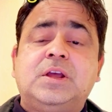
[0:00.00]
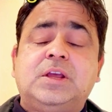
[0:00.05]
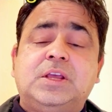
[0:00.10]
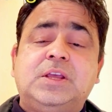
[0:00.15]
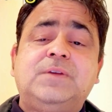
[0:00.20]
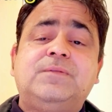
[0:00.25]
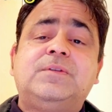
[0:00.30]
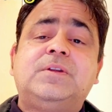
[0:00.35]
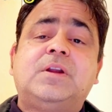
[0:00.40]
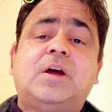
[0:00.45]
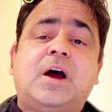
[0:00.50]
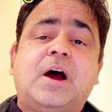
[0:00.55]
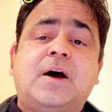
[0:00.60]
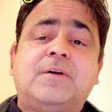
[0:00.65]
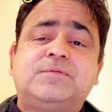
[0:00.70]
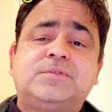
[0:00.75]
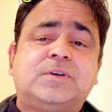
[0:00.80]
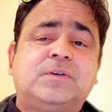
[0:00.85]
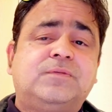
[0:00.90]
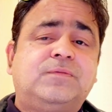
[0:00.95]
even
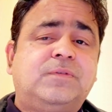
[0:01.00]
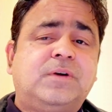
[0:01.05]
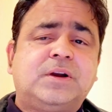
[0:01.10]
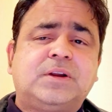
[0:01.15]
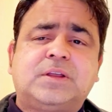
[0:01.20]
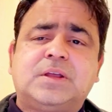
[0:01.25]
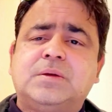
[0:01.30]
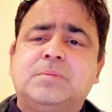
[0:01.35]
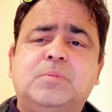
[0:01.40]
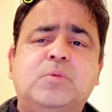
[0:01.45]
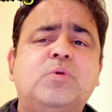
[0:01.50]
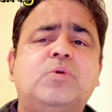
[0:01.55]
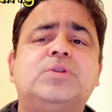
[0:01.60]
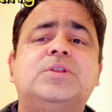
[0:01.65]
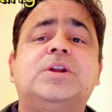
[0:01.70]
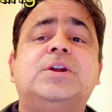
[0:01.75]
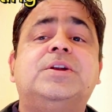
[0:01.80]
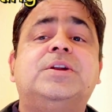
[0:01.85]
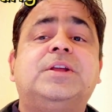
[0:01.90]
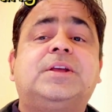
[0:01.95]
after working more
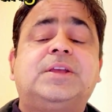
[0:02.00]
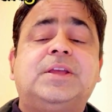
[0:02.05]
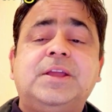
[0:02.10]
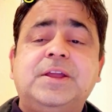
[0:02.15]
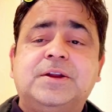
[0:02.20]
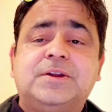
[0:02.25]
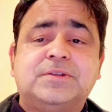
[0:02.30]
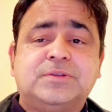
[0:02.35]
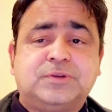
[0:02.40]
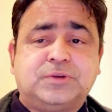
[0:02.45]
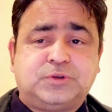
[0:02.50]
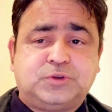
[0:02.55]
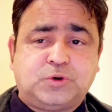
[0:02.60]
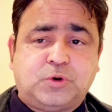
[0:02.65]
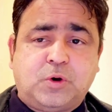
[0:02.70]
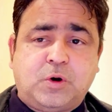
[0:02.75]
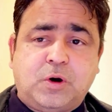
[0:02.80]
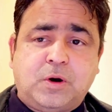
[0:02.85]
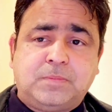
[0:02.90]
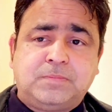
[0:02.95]
than a decade in the
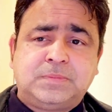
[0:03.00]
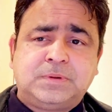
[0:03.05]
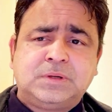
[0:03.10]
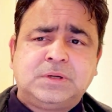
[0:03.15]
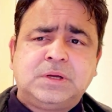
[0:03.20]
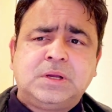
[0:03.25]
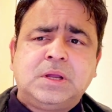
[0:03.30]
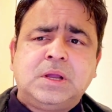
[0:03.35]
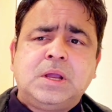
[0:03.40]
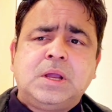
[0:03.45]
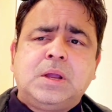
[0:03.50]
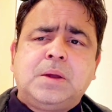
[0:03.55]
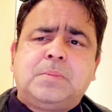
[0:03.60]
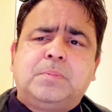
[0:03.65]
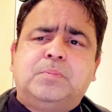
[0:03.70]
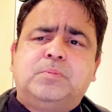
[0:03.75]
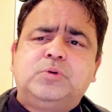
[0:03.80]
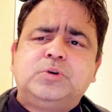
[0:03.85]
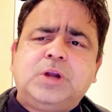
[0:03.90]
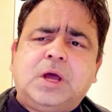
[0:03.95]
job.
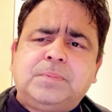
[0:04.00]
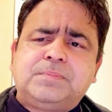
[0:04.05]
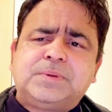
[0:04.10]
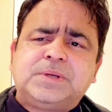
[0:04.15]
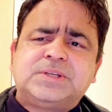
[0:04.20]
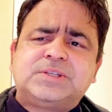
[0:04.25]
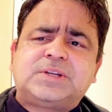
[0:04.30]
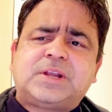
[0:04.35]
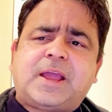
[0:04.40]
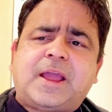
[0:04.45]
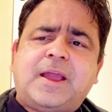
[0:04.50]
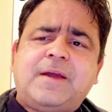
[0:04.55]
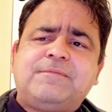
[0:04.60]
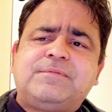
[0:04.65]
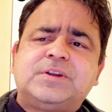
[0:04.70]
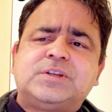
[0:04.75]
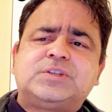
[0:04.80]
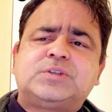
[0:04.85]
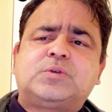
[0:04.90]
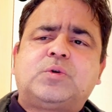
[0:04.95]
Budapest
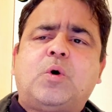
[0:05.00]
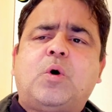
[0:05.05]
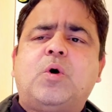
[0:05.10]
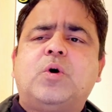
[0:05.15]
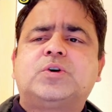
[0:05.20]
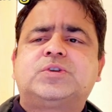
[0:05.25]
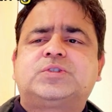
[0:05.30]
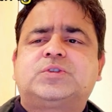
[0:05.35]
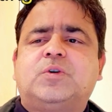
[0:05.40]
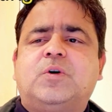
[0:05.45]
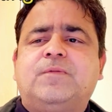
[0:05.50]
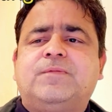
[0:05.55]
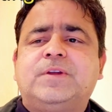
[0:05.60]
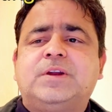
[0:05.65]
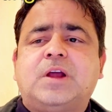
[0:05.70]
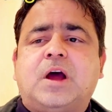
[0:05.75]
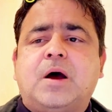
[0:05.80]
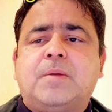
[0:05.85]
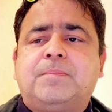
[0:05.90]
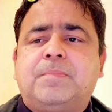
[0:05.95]
average cost of
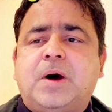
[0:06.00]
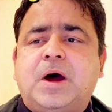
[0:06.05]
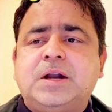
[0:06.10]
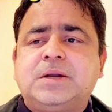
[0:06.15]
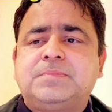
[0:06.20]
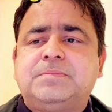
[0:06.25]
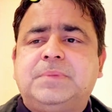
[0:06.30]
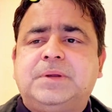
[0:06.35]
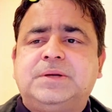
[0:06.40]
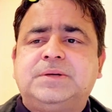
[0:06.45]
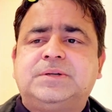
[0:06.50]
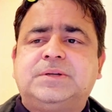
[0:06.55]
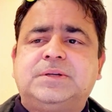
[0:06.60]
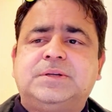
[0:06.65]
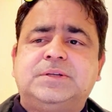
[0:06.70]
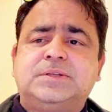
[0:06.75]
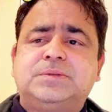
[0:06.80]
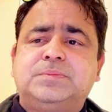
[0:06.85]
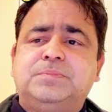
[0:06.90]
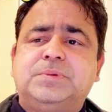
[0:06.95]
an apartment
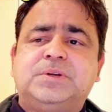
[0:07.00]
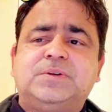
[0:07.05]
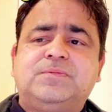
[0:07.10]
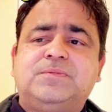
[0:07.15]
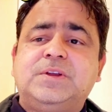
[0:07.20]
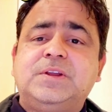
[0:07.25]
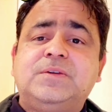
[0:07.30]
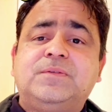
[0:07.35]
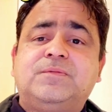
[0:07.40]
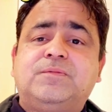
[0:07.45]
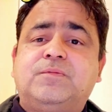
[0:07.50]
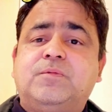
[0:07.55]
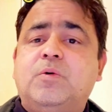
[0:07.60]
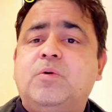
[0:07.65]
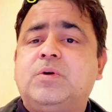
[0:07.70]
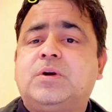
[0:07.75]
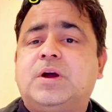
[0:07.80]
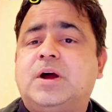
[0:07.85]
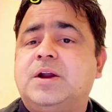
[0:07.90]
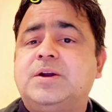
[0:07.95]
is between
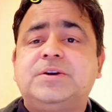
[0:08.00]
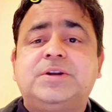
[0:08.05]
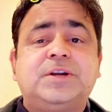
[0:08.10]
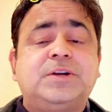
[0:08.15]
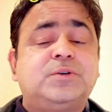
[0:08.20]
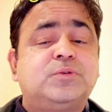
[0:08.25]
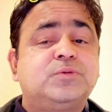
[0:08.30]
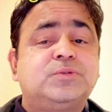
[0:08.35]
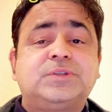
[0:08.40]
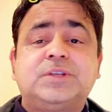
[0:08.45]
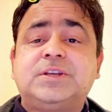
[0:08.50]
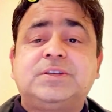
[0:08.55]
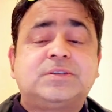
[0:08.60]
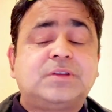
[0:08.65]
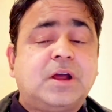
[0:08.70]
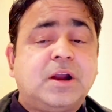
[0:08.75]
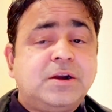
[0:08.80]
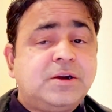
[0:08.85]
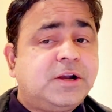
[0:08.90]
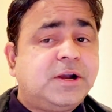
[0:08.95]
400 to
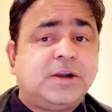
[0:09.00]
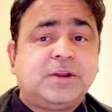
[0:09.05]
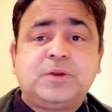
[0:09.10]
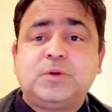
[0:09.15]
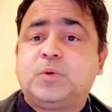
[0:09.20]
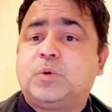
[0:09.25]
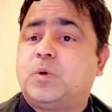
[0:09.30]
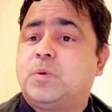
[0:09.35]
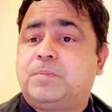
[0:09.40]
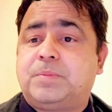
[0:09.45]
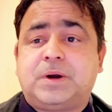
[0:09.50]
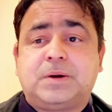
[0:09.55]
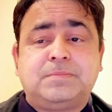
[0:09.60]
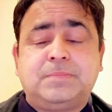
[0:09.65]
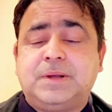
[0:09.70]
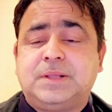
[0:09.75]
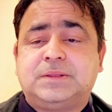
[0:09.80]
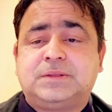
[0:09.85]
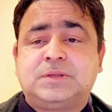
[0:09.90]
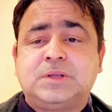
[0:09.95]
600 euro per
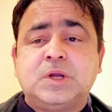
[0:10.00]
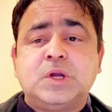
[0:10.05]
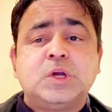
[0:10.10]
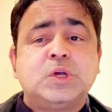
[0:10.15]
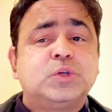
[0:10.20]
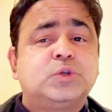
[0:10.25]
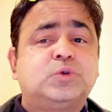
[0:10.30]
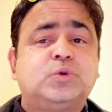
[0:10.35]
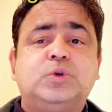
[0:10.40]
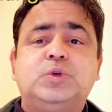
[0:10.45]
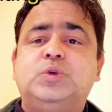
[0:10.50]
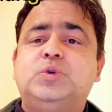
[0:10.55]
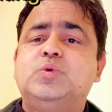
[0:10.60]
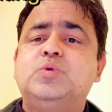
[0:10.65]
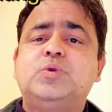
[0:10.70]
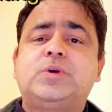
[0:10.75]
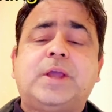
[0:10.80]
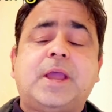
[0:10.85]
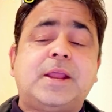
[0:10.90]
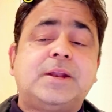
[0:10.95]
month, so you
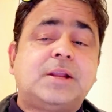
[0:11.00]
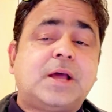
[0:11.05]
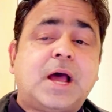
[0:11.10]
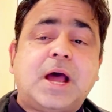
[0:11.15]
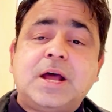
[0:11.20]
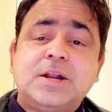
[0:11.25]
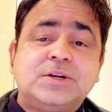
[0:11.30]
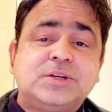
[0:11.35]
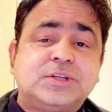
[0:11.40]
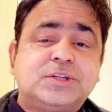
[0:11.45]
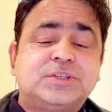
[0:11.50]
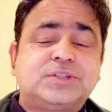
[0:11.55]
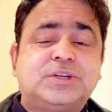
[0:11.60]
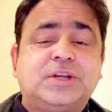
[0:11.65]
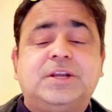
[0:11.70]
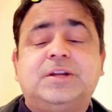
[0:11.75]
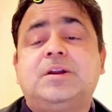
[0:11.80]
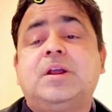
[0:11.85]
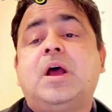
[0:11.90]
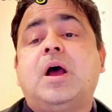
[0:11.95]
can
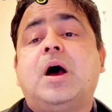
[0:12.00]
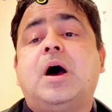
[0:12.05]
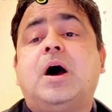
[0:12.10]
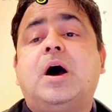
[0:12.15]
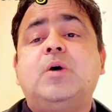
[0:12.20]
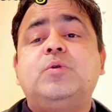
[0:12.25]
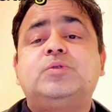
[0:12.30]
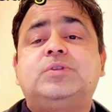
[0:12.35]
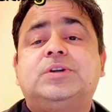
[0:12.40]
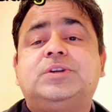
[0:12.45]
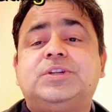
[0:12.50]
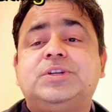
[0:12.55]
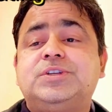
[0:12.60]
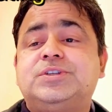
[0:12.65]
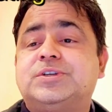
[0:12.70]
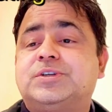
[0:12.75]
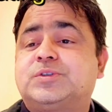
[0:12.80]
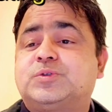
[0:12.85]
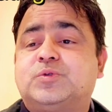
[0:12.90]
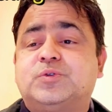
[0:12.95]
understand how the
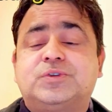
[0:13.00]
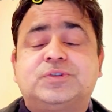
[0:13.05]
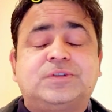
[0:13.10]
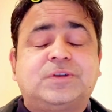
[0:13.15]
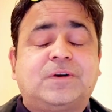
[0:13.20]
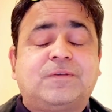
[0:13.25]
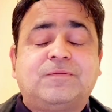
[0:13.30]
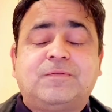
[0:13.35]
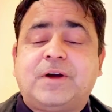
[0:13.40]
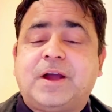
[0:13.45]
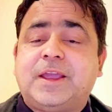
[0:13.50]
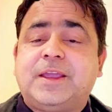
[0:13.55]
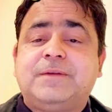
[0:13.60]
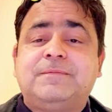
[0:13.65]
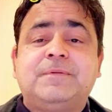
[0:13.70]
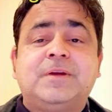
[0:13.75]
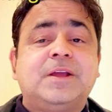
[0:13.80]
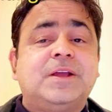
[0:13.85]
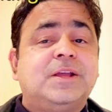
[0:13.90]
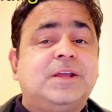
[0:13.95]
teachers could survive
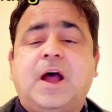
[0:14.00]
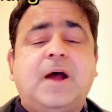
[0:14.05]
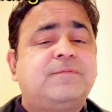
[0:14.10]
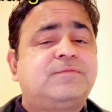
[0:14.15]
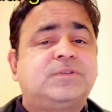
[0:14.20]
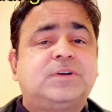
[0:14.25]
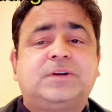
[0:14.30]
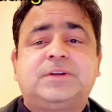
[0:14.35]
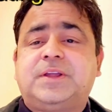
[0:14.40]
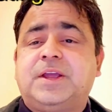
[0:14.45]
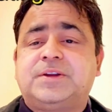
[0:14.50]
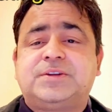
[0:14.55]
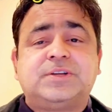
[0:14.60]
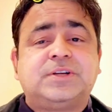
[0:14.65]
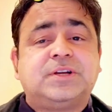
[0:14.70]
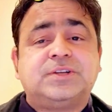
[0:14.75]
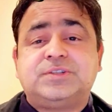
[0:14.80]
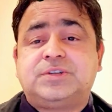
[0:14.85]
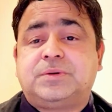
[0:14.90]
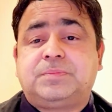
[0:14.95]
after getting
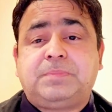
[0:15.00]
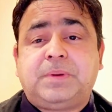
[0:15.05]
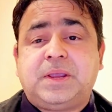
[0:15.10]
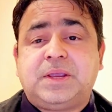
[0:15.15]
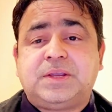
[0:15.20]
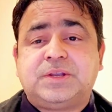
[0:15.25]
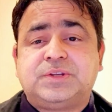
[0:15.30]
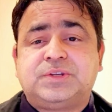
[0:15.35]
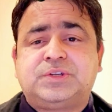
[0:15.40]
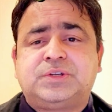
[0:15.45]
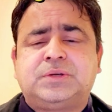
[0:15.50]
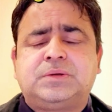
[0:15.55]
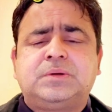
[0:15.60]
underpaid.